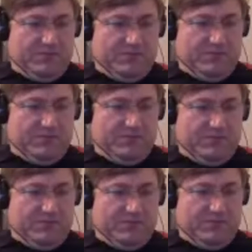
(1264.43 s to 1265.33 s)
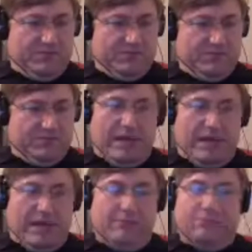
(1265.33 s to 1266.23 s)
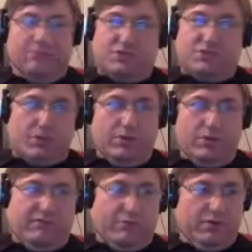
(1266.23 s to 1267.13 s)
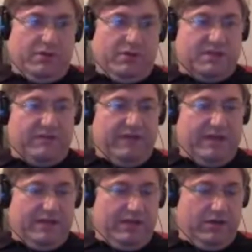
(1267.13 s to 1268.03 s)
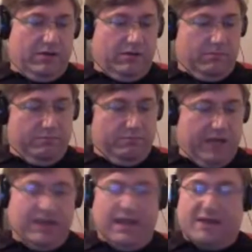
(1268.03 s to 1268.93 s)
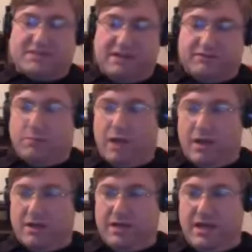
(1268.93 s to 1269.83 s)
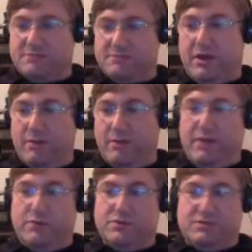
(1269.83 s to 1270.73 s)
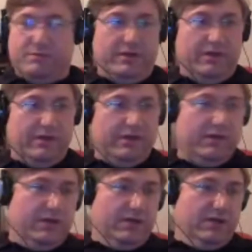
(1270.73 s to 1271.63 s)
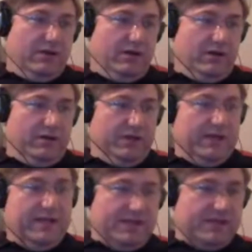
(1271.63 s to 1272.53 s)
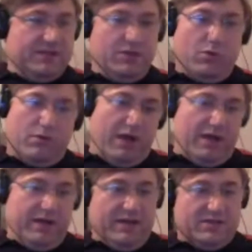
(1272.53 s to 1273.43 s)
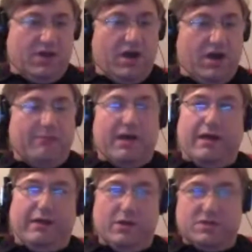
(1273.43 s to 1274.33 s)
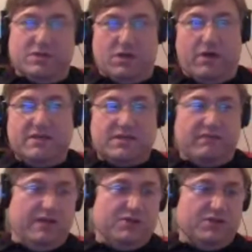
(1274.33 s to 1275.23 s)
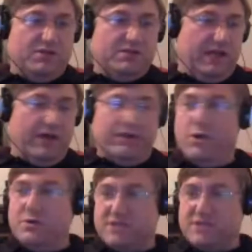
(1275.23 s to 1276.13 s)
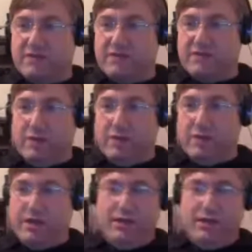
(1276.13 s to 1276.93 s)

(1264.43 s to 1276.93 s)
So I am so looking forward to this. I've had to hear podcast after podcast by our man Rosamilia on the Dead Sexy Horror podcast talking about how he goes to all these conventions and how he knows everybody,